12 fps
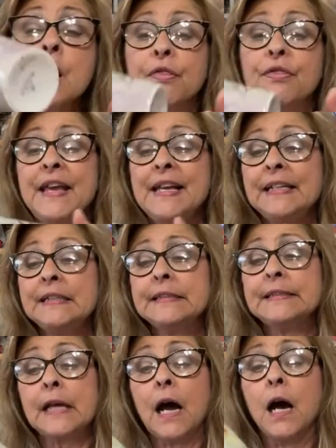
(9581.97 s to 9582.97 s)

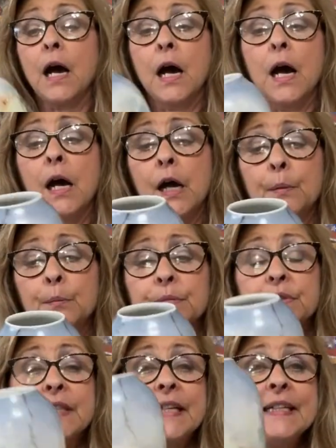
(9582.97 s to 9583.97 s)
These, um,
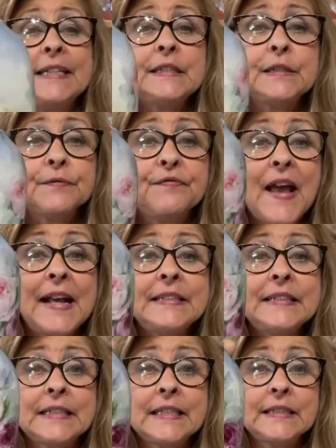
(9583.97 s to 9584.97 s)
these
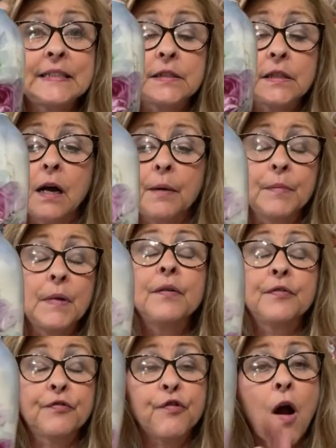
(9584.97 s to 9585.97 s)
vases, uh,
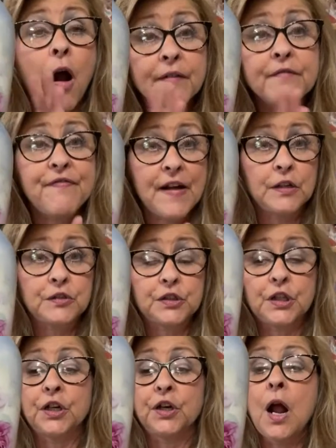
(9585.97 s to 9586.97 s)

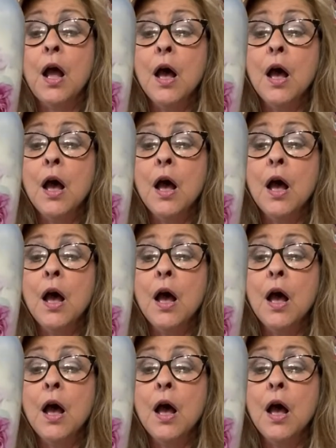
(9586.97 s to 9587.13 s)
Fenton,